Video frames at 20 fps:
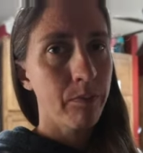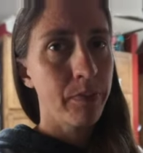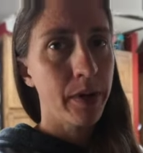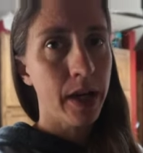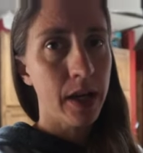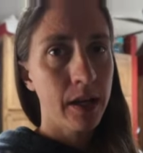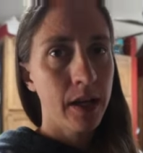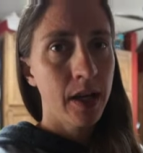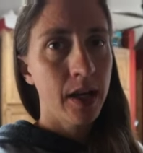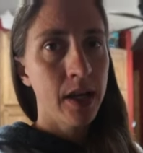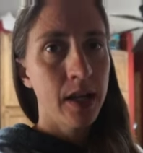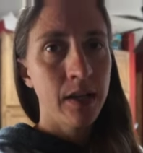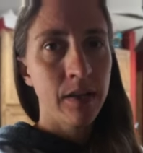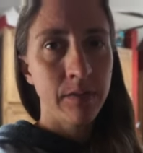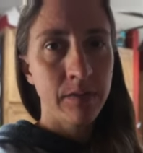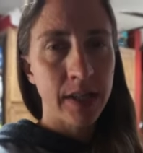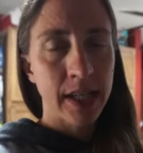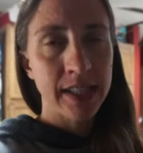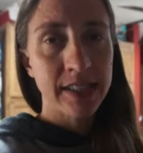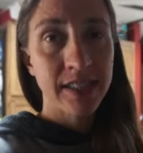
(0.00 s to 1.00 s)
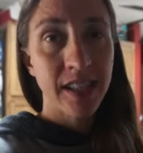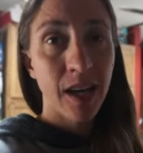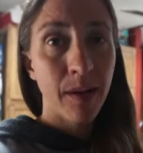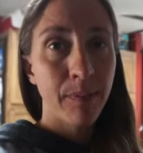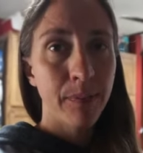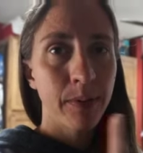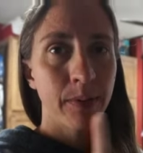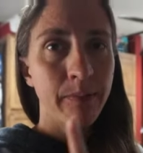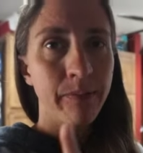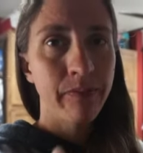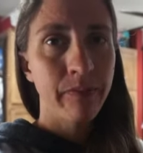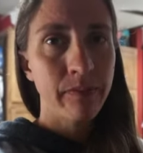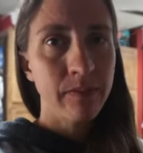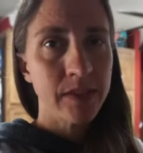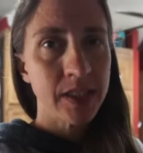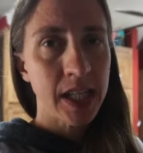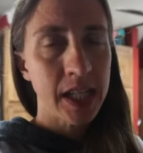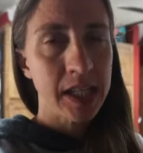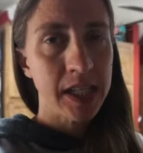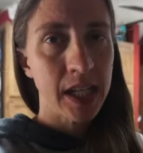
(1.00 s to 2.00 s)
But next up,
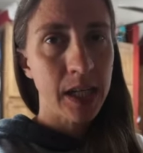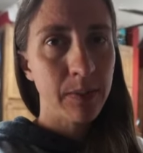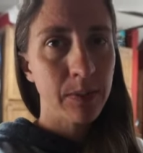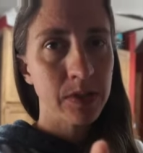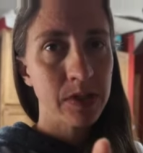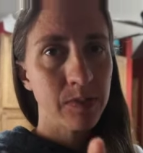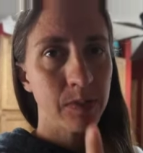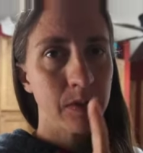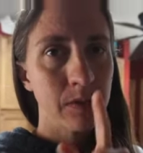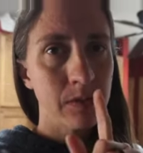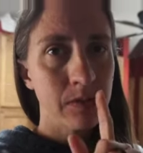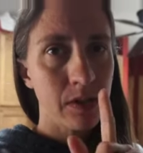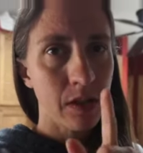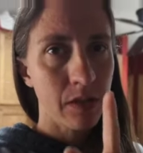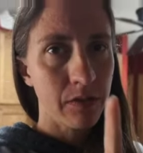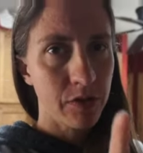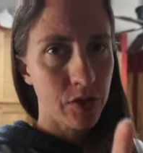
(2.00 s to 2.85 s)
10 tablespoons of